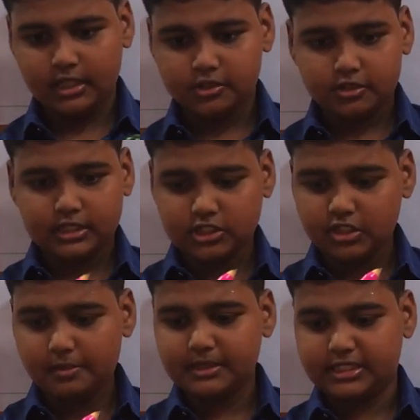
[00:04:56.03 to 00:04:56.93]
So this
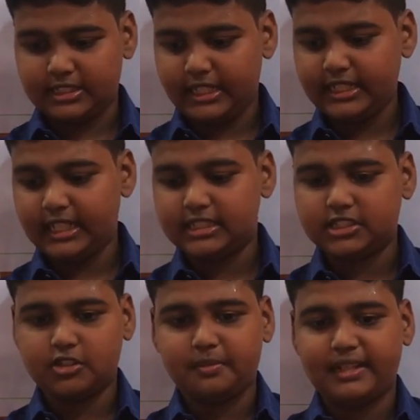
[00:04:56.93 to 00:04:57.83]
will be straight and this
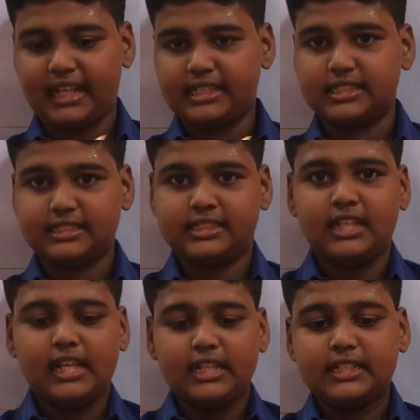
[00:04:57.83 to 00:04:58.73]
will be like this
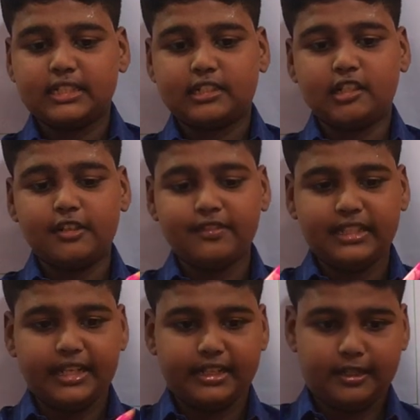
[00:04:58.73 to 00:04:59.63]
in a curved
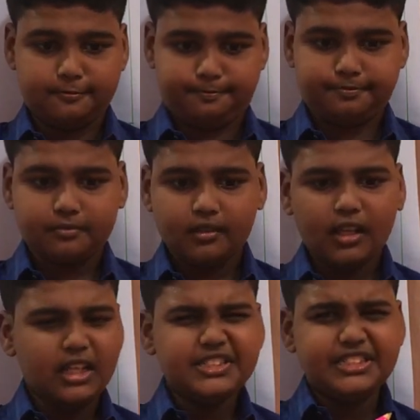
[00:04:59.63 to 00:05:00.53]
area.
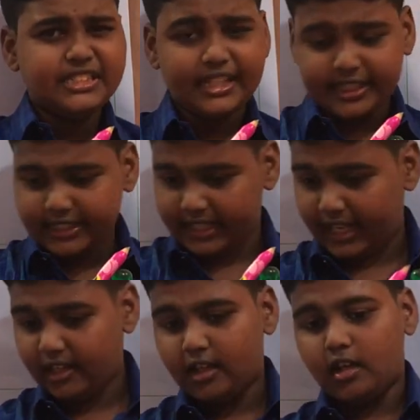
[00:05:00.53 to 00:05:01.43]
It's nothing than
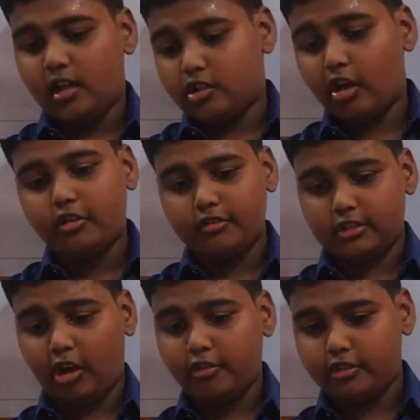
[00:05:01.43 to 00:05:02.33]
now
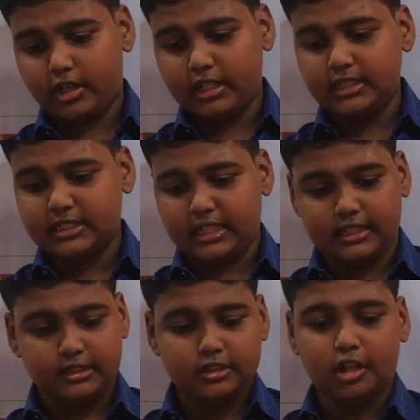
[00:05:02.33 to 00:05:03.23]
you
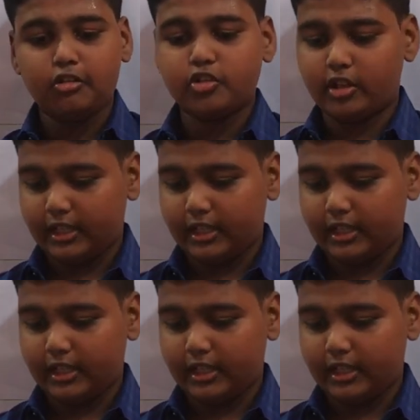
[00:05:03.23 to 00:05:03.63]
are